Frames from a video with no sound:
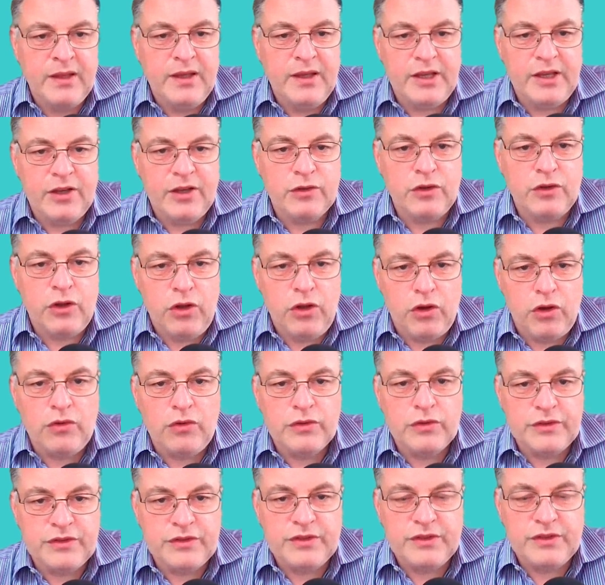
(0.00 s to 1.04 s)
He
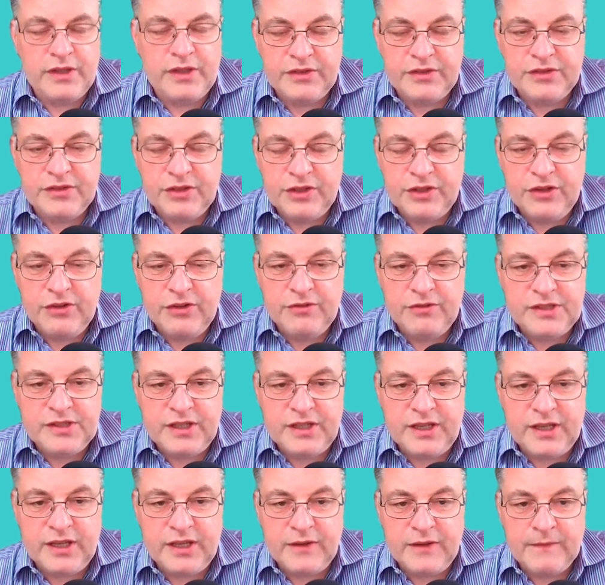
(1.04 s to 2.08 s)
unlocks his security
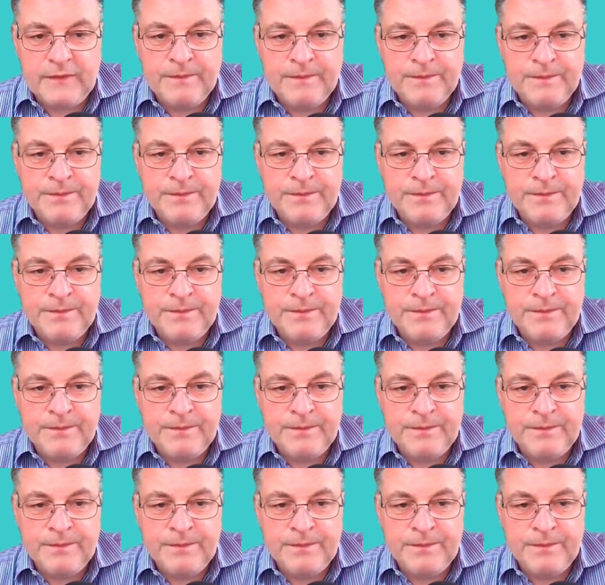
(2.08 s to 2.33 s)
key.